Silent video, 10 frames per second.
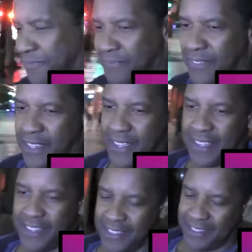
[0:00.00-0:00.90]
this
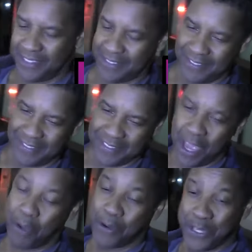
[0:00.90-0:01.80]
A-lister lives in one
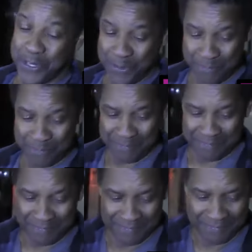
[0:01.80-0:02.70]
of the most
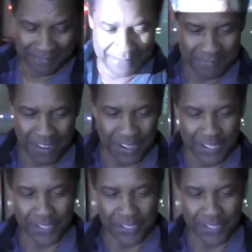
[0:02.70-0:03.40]
coveted areas